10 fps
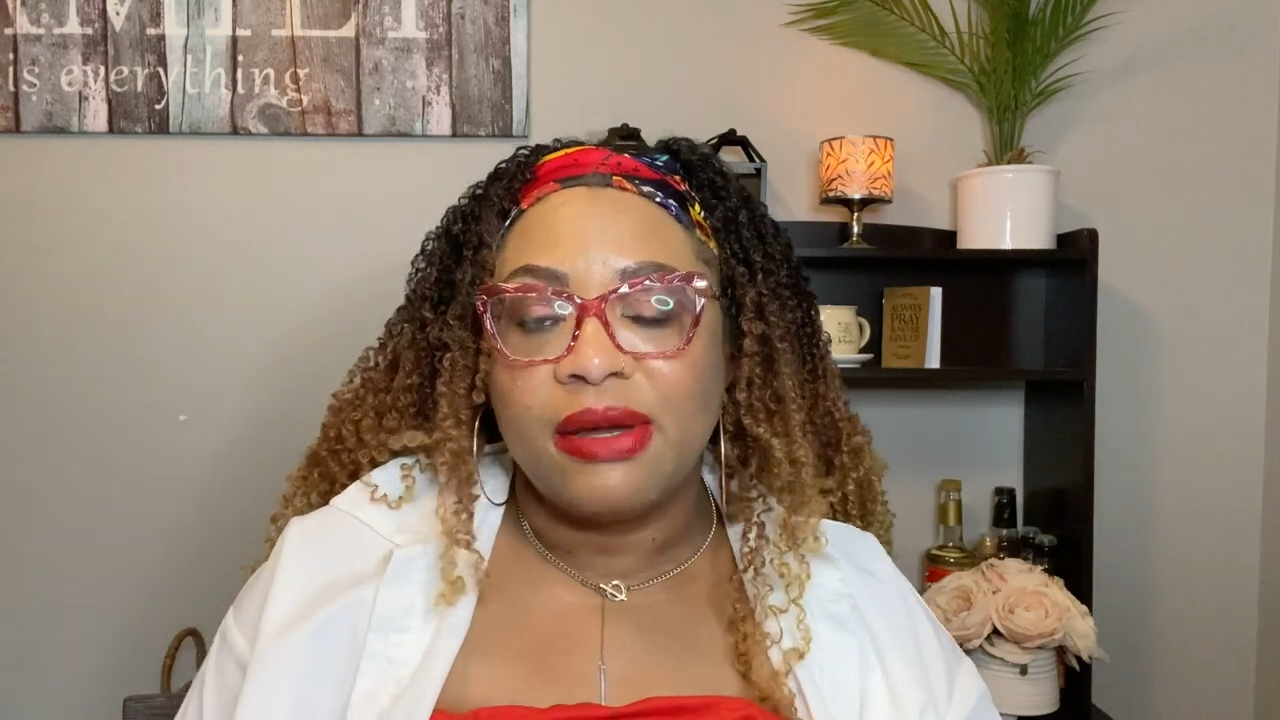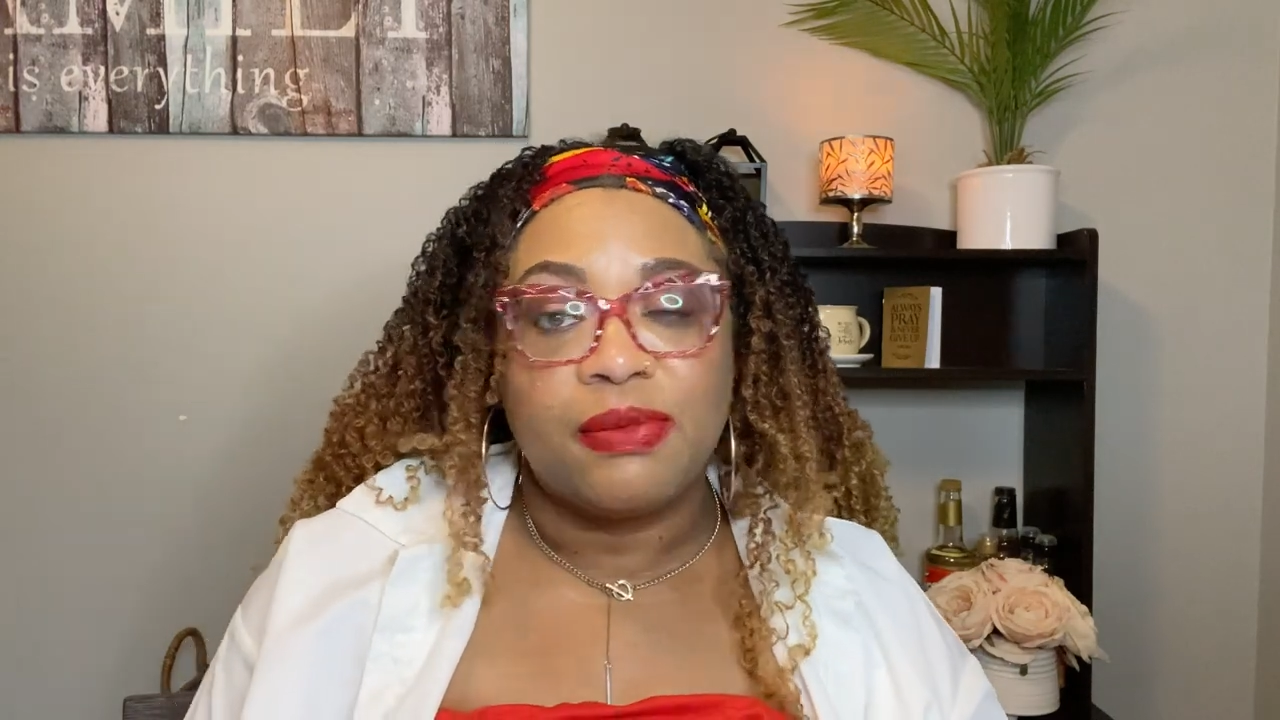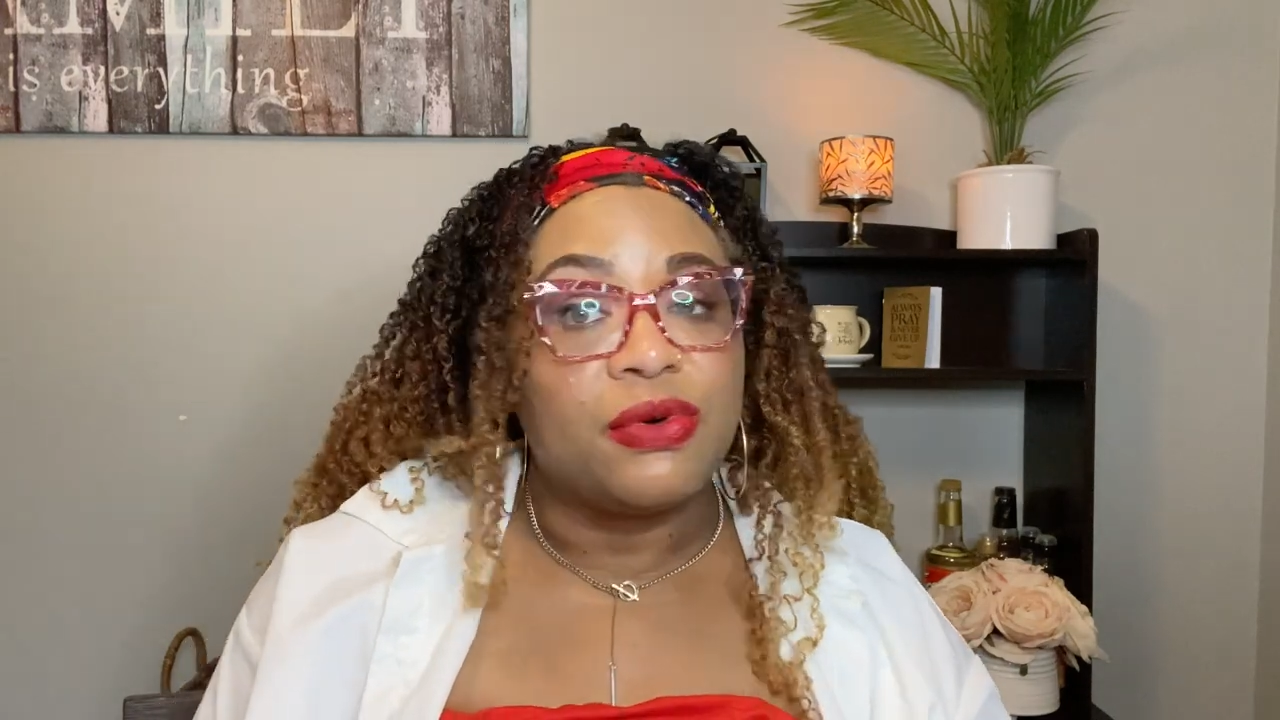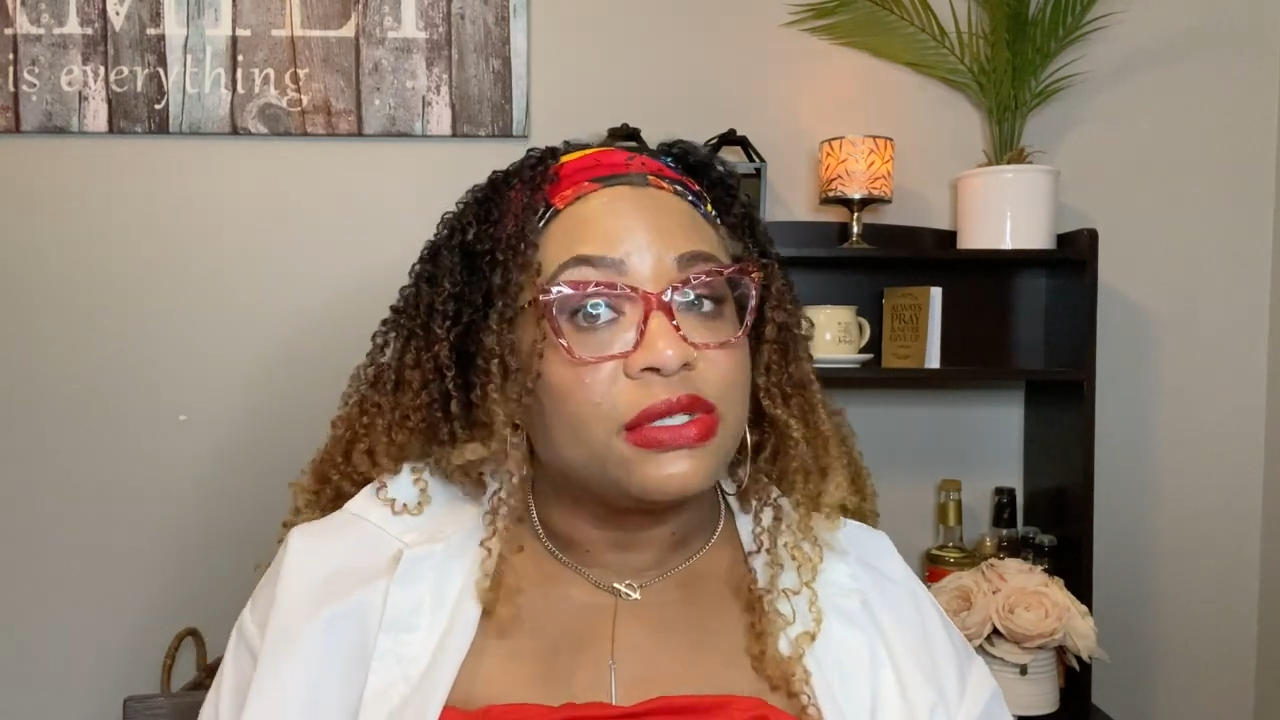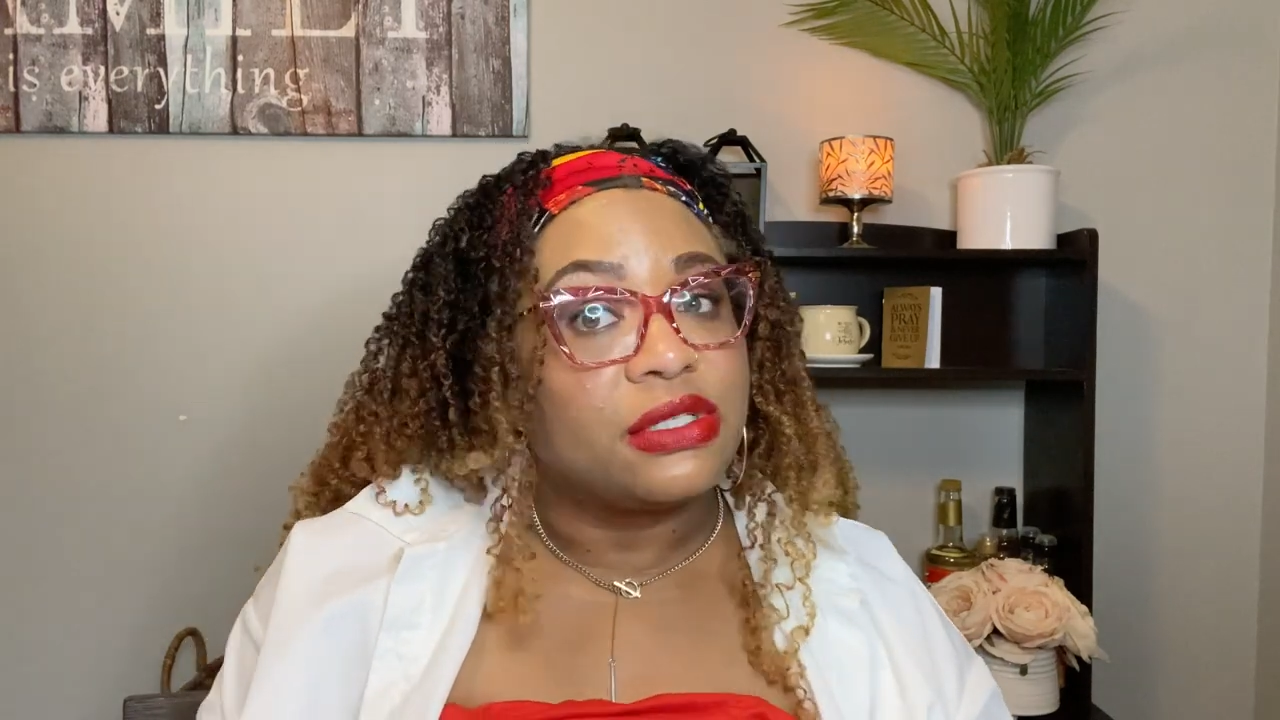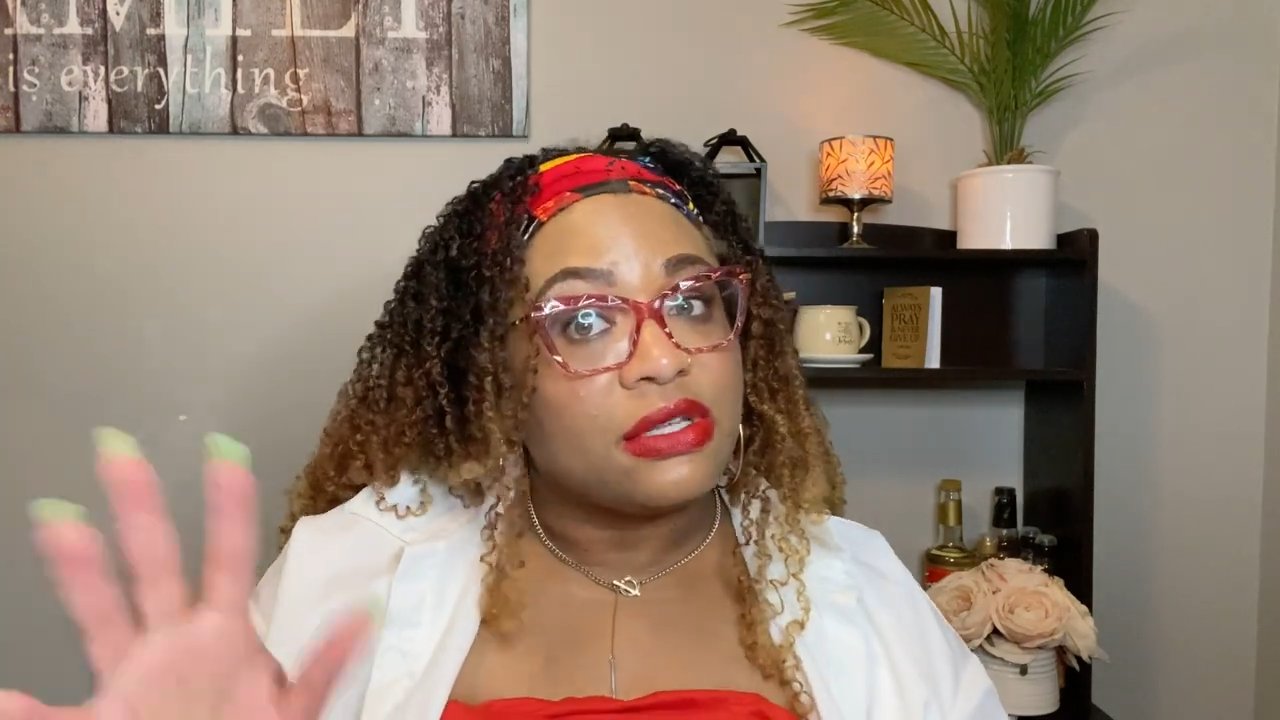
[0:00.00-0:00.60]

am going to